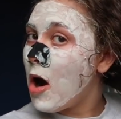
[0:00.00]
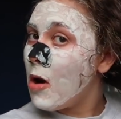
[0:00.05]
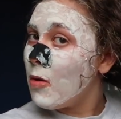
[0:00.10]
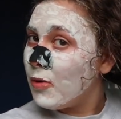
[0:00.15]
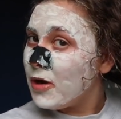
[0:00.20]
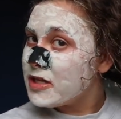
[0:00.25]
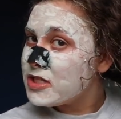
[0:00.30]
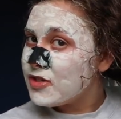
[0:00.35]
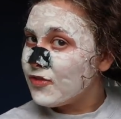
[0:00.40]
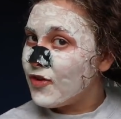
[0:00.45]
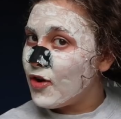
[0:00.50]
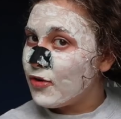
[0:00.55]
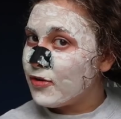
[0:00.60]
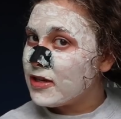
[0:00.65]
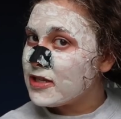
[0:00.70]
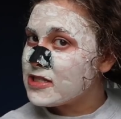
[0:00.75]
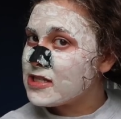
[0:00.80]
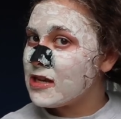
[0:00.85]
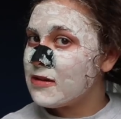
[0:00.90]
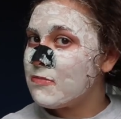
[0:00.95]
always
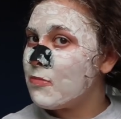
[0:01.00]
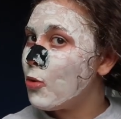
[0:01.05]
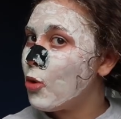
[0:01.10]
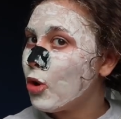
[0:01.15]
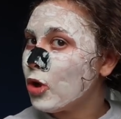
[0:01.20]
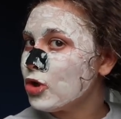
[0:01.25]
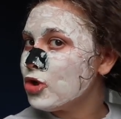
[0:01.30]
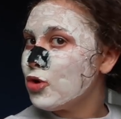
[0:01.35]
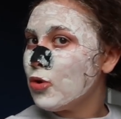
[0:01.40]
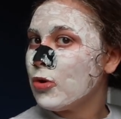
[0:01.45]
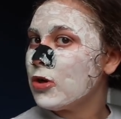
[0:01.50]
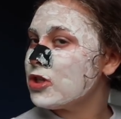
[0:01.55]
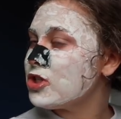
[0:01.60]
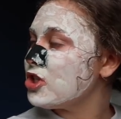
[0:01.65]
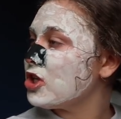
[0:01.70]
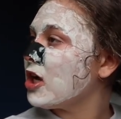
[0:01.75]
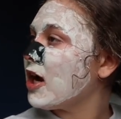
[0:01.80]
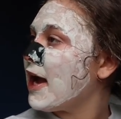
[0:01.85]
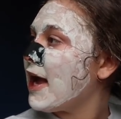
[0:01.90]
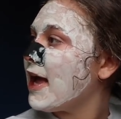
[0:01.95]
focus it more
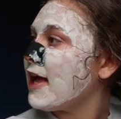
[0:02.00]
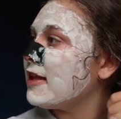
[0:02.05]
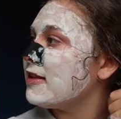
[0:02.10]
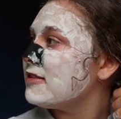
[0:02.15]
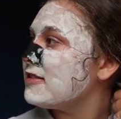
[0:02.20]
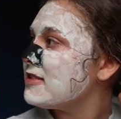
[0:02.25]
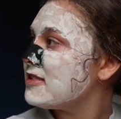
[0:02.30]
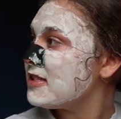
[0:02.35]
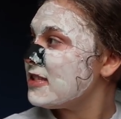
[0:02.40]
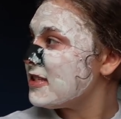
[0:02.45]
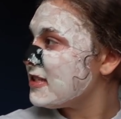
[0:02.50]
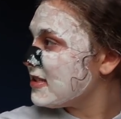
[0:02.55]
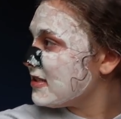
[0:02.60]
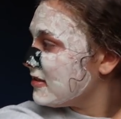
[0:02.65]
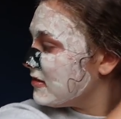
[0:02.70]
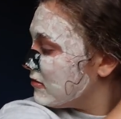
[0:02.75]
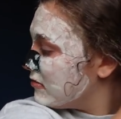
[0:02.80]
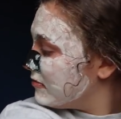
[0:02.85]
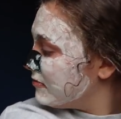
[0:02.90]
towards your ends,